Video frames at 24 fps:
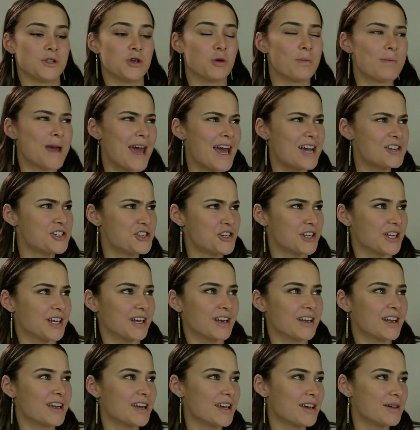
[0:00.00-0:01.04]
your
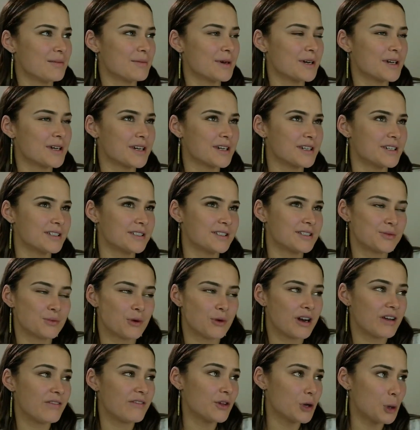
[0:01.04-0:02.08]
passion, because
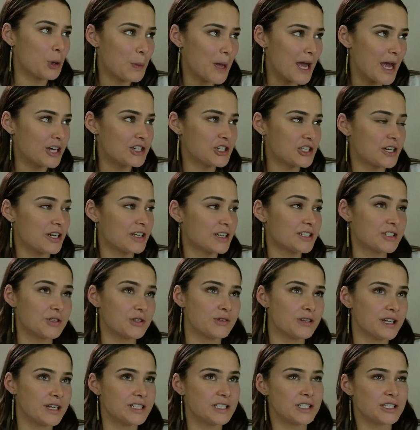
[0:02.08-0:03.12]
whatever your passion
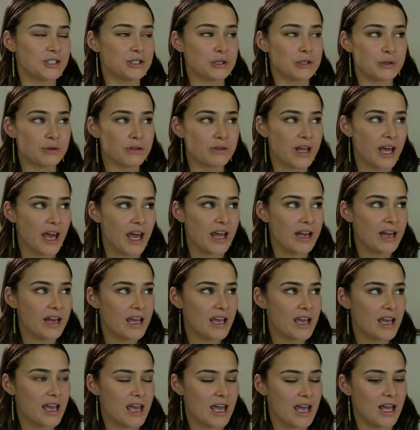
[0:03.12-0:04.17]
is, you need to do that,
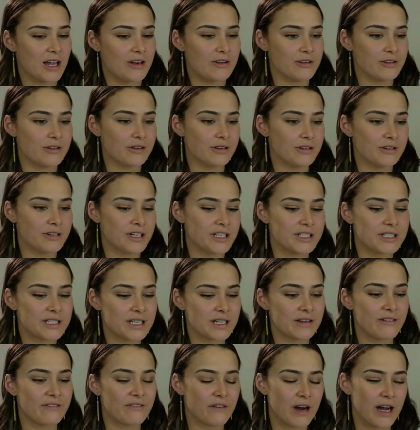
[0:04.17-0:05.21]
and you need
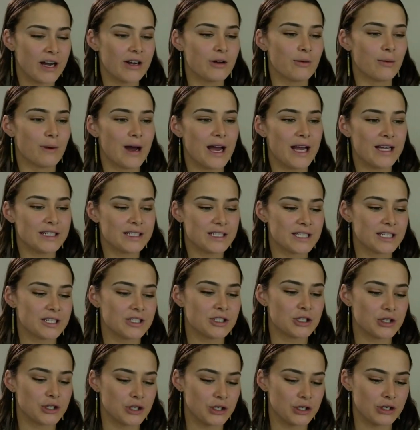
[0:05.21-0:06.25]
to find a way
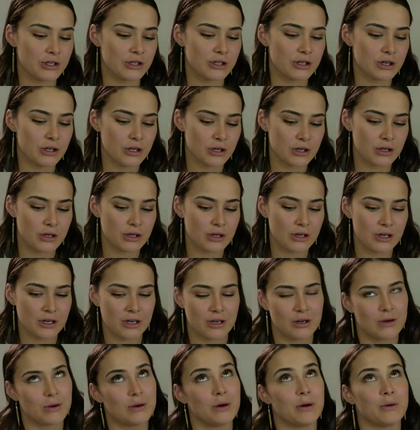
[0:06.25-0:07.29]
to turn,
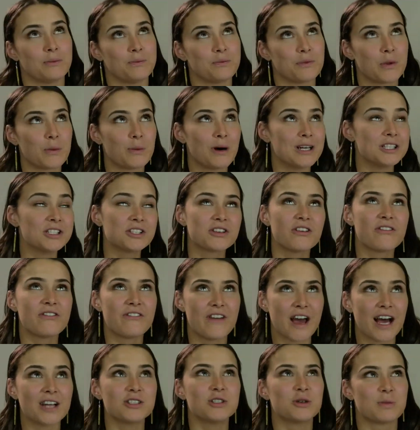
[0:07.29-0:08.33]
once you've
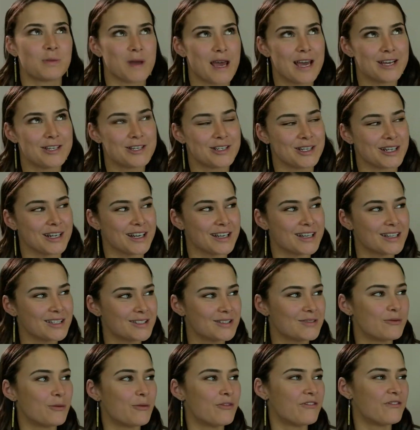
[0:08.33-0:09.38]
found your passion,
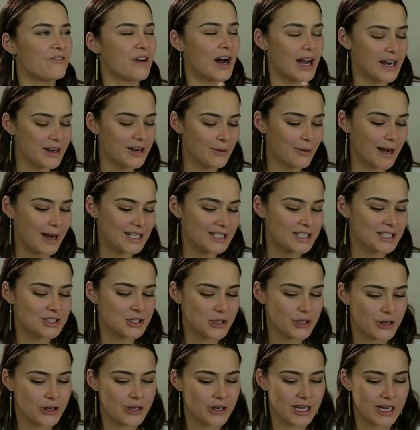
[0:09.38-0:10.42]
find a way to
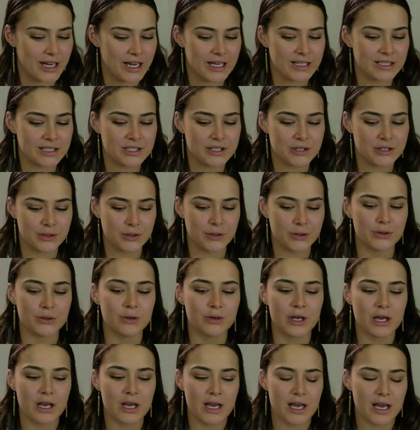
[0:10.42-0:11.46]
turn it
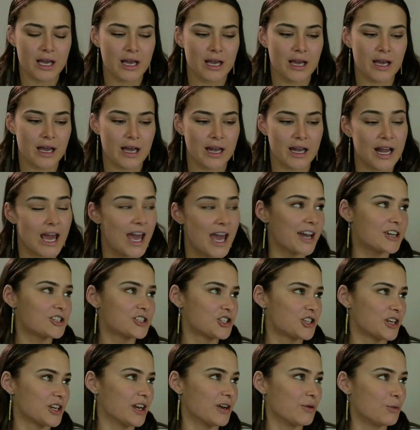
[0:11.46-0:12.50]
into an
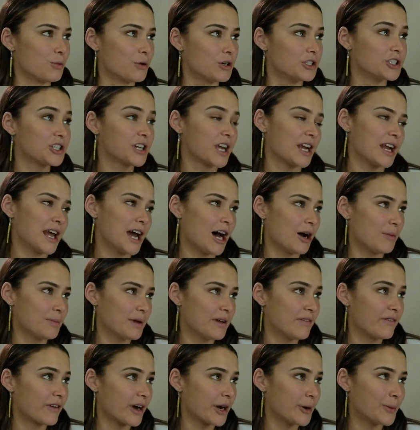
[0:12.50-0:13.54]
action which can
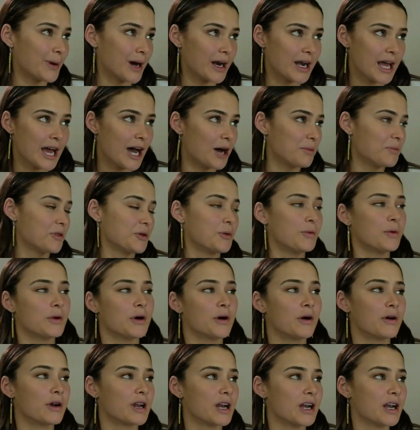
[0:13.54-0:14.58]
help everyone, help the
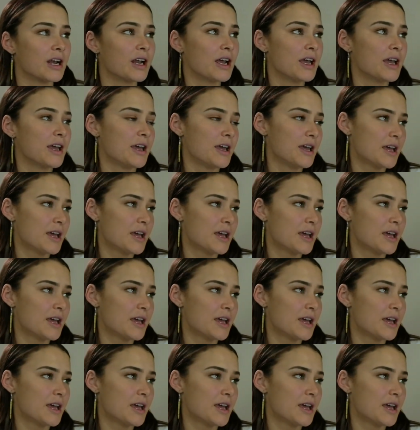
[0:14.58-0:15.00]
world. And